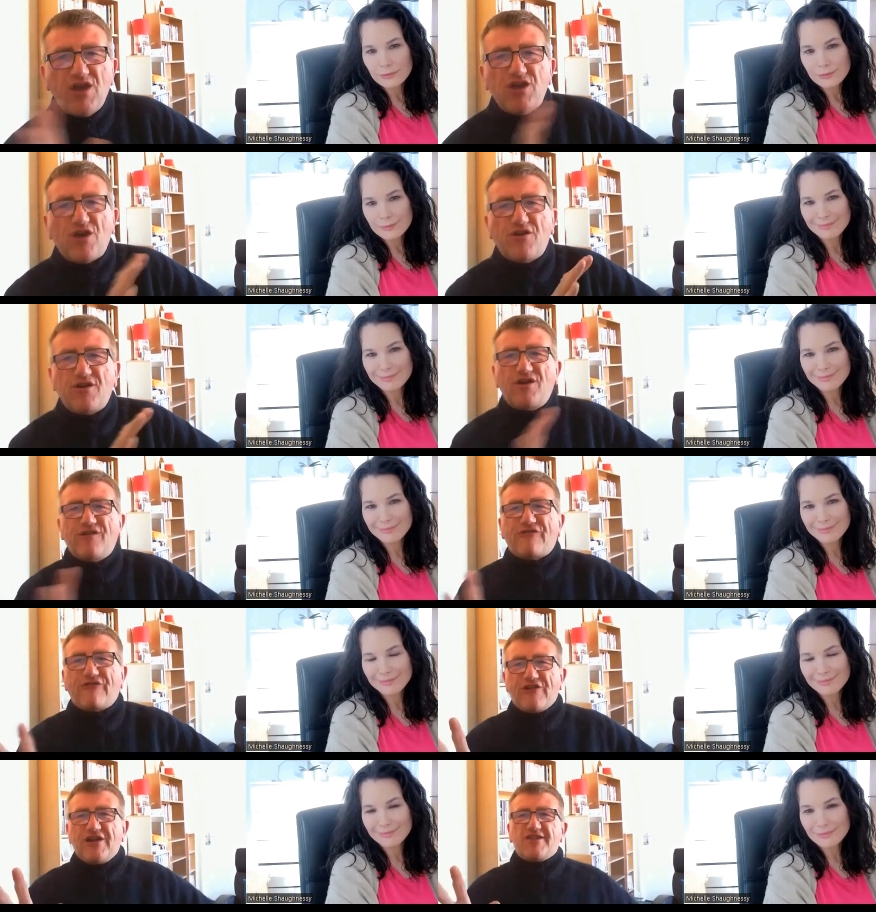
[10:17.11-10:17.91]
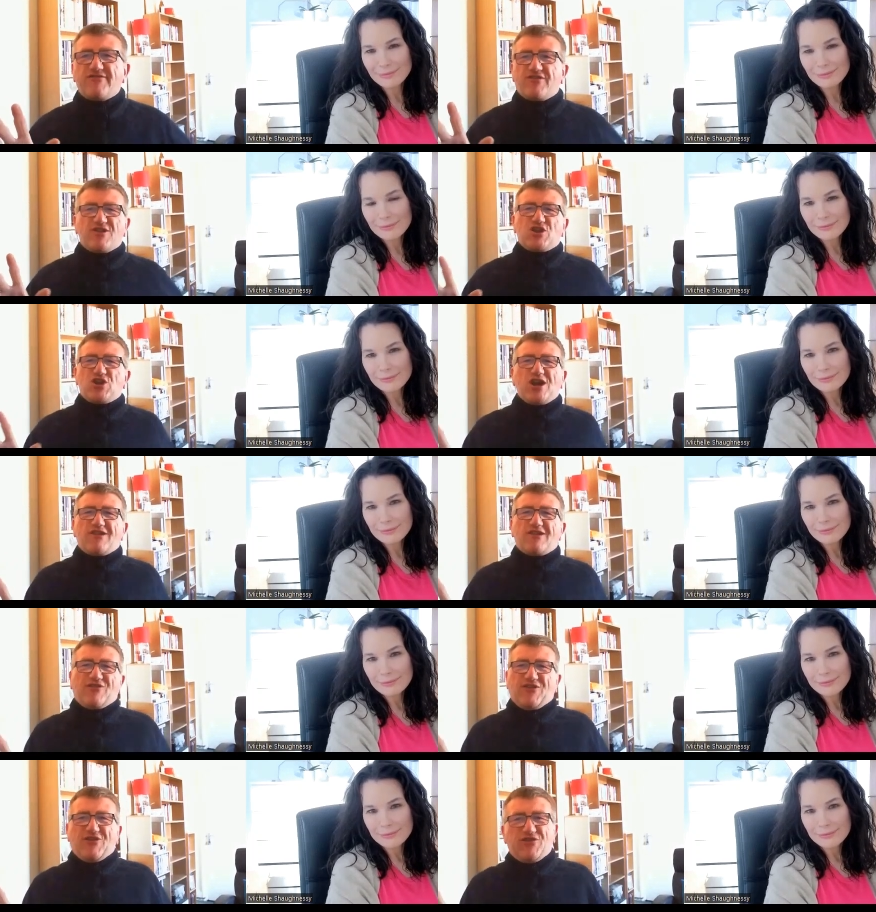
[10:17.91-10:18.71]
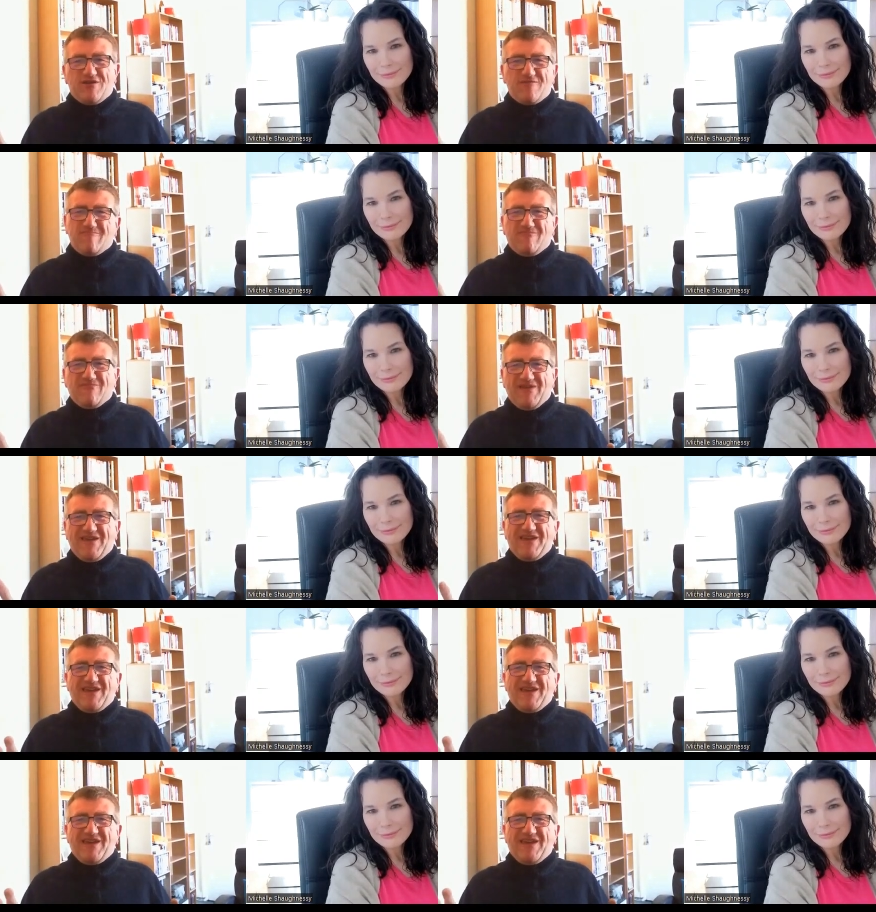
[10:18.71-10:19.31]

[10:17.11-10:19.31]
Speaker 1: You're not afraid to chat to them